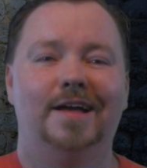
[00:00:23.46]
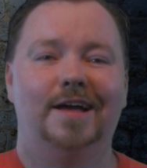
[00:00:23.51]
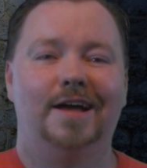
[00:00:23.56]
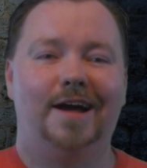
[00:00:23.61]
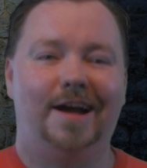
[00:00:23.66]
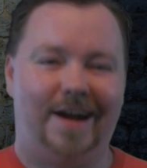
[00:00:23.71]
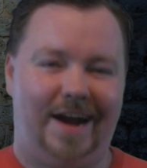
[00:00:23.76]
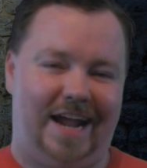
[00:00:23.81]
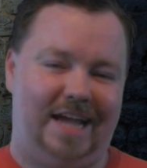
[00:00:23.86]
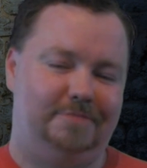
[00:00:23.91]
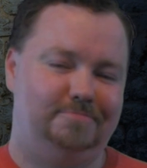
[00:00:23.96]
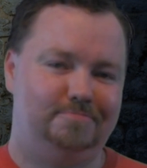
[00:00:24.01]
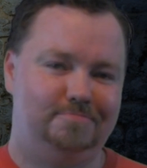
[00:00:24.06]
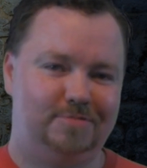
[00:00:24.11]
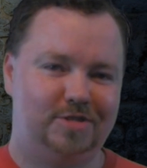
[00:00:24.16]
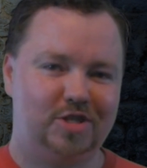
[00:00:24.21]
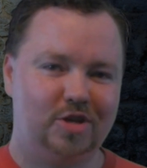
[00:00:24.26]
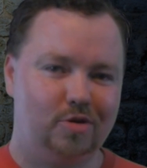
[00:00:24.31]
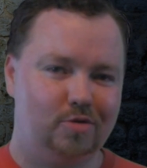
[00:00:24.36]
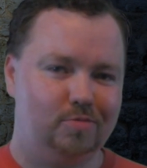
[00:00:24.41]
Alright,
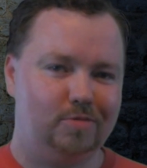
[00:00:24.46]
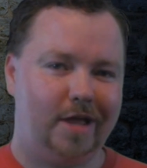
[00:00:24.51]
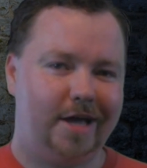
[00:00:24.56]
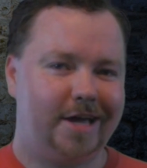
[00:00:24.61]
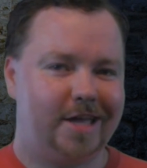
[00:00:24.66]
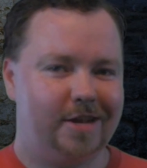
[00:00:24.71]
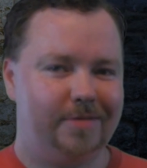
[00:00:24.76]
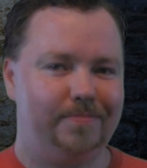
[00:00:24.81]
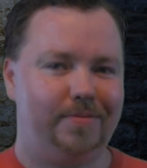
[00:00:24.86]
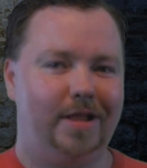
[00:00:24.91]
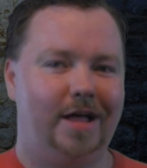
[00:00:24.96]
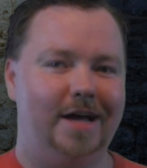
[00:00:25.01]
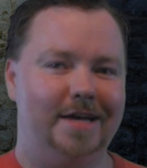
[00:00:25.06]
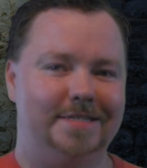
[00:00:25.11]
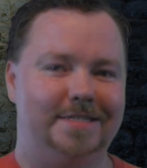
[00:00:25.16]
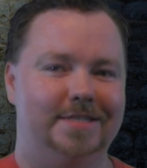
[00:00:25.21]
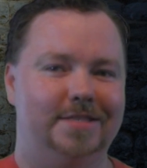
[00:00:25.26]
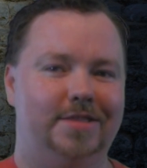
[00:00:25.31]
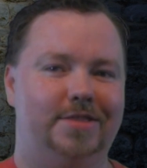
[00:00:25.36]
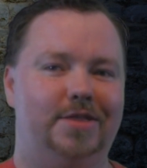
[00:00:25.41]
so like it
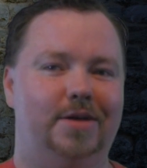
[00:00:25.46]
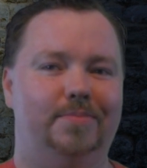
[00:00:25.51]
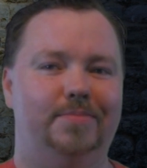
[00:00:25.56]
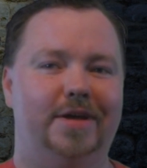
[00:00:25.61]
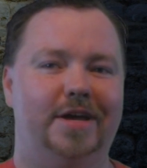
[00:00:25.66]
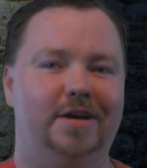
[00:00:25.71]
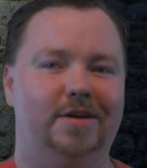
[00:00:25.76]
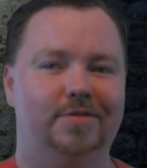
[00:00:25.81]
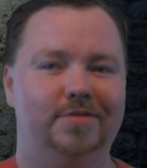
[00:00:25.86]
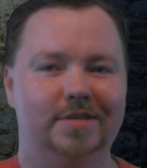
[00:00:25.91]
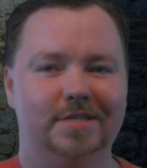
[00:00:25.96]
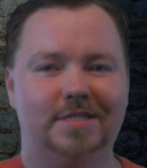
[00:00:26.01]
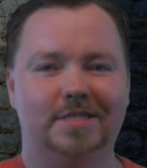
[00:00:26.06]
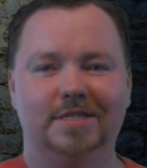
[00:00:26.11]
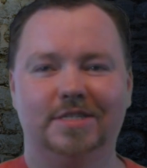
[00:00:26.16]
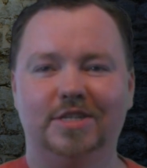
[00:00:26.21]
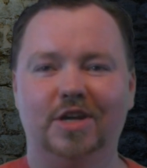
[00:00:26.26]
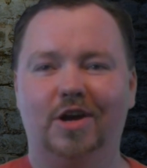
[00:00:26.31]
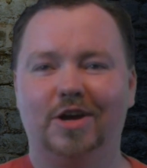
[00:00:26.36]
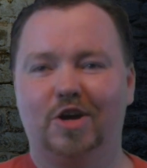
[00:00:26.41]
implies in the thumbnail, this
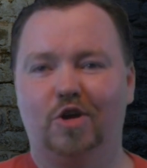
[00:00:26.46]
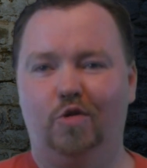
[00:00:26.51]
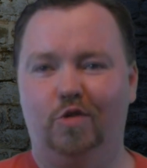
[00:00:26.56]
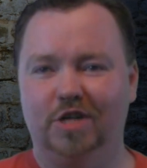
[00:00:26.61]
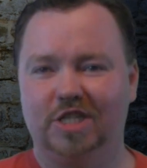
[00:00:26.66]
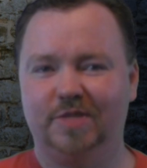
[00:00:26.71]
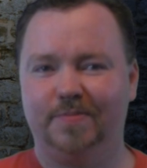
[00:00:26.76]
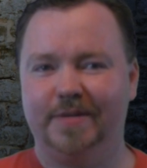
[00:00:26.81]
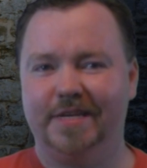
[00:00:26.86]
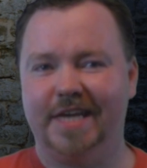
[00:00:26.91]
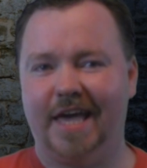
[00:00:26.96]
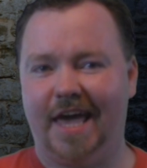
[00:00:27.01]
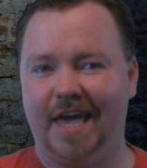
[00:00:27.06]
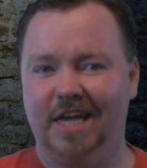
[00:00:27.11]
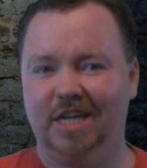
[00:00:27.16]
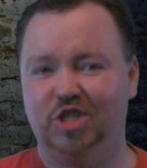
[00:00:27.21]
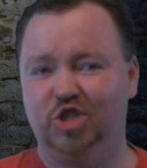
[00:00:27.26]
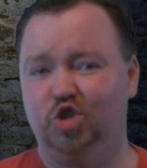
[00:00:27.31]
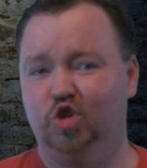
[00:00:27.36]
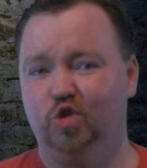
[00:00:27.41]
is not going to be
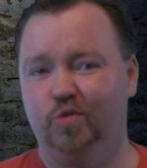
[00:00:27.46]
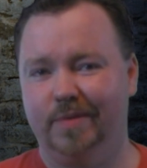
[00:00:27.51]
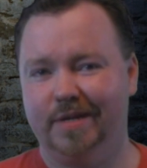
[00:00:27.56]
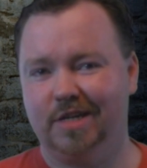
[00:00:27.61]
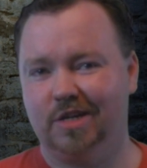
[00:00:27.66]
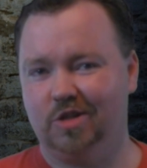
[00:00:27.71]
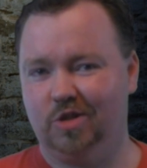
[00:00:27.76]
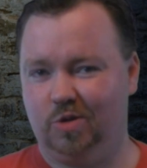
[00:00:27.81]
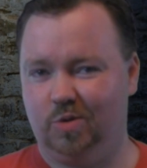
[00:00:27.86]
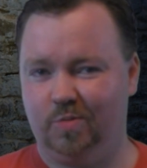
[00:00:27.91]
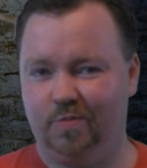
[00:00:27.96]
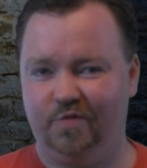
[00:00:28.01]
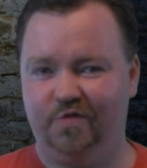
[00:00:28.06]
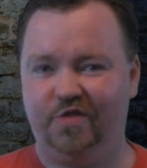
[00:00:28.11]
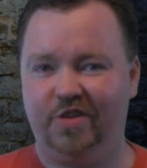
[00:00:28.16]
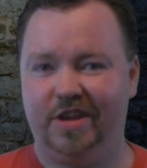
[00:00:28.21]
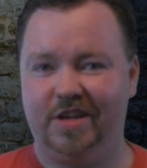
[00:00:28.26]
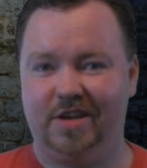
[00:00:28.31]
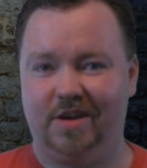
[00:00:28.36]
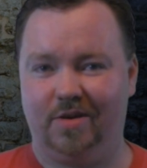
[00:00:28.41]
a doom and gloom
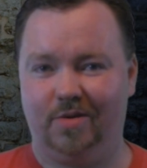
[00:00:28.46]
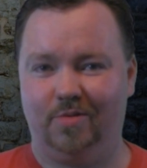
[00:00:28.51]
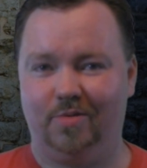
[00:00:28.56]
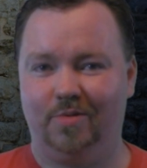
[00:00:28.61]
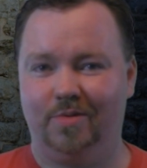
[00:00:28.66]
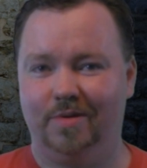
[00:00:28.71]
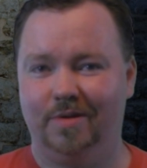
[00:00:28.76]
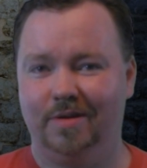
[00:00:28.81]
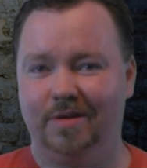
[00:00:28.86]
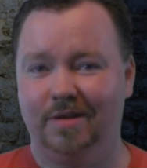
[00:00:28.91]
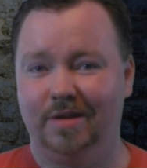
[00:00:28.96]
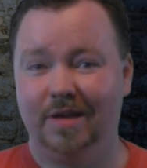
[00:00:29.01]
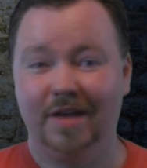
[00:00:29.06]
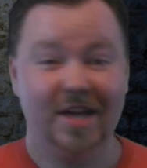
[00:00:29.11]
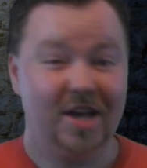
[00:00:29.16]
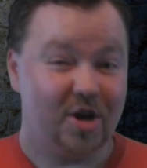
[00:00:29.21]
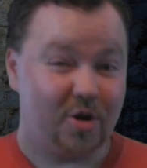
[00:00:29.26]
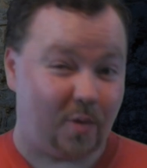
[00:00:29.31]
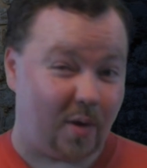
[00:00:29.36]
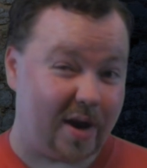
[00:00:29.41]
video.
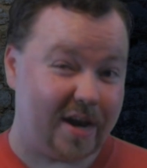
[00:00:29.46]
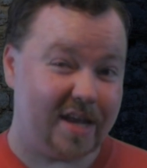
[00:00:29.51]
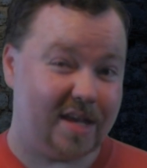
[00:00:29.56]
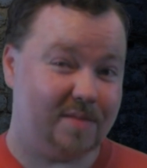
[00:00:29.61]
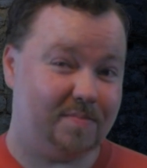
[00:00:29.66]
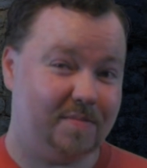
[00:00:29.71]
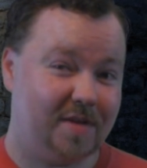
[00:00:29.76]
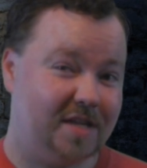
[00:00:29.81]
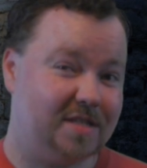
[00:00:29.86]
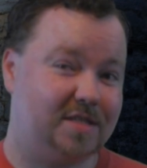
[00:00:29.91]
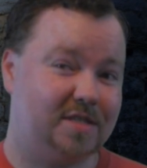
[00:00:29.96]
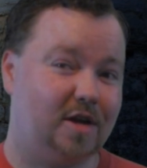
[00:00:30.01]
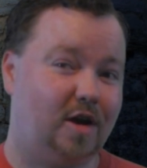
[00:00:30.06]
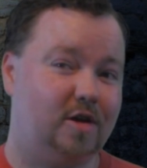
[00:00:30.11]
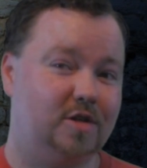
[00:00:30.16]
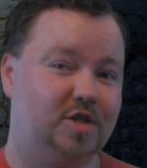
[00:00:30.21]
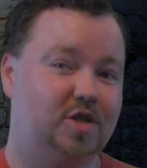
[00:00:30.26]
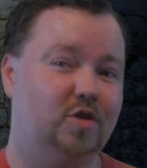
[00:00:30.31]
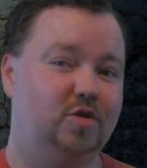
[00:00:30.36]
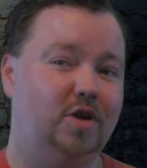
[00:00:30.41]
Granted, it's
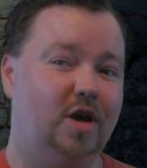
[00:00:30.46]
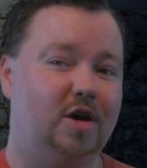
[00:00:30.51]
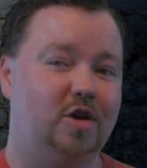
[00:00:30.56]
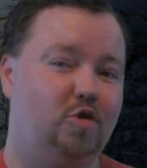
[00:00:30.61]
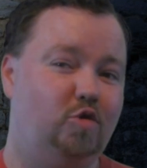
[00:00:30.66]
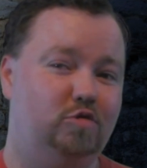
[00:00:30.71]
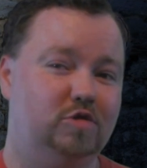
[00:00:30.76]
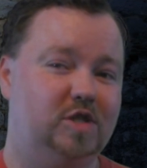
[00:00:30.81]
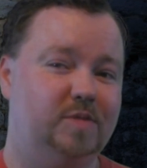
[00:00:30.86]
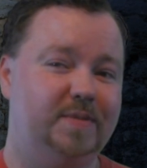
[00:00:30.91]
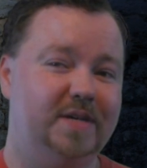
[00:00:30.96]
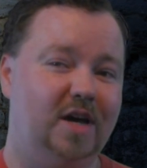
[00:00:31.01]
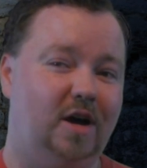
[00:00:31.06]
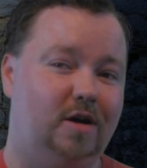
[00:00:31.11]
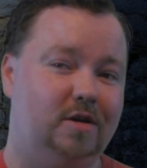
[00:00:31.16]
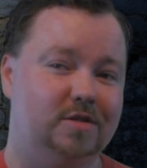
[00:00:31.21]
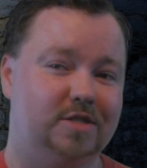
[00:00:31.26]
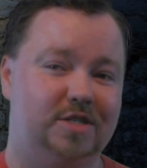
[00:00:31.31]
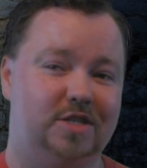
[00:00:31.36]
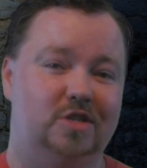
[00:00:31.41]
also not going to be
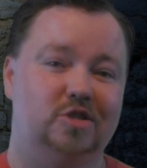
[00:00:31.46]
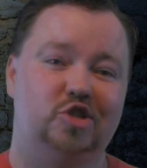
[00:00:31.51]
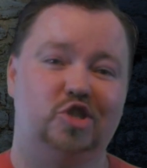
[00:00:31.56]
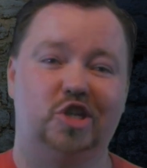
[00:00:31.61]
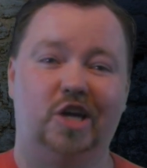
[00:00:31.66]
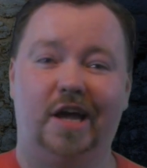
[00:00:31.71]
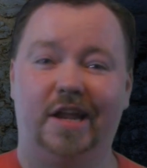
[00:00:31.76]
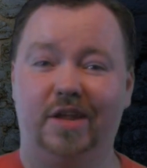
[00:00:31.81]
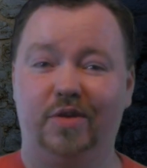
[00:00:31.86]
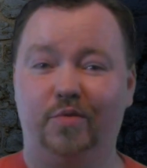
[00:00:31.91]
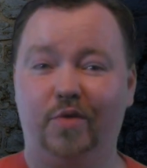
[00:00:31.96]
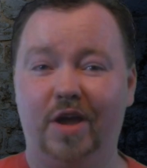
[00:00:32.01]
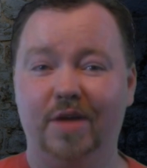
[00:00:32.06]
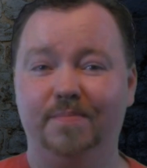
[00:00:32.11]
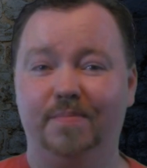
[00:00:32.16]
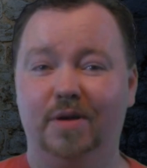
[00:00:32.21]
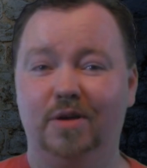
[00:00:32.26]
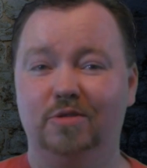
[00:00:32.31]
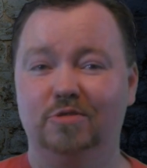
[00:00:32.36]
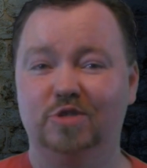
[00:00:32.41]
all sunshine and
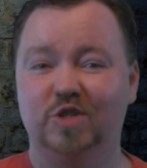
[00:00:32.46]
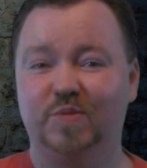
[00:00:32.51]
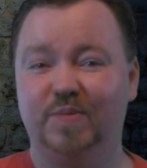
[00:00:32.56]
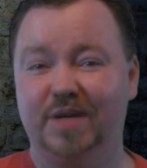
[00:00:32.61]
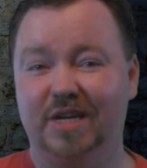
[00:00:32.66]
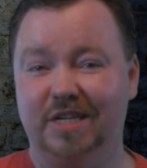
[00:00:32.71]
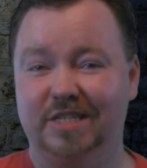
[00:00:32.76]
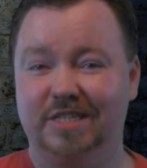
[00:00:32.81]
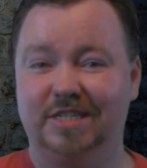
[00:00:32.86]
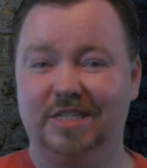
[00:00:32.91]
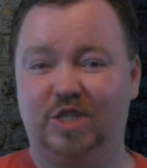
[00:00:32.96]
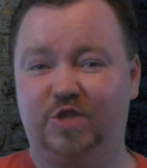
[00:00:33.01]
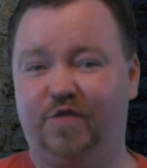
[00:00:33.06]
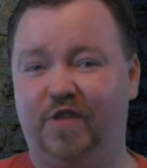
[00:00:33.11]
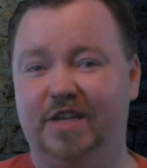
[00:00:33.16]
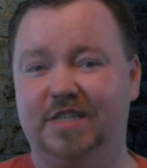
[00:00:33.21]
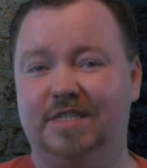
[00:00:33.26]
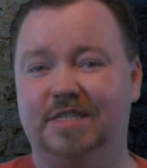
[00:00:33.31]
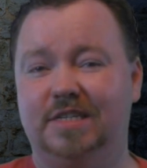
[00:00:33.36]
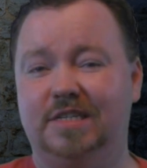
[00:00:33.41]
rainbows because, let's
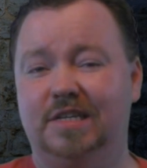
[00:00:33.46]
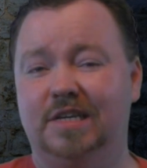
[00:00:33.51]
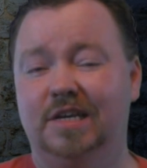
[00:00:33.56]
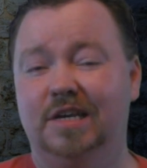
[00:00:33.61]
face it,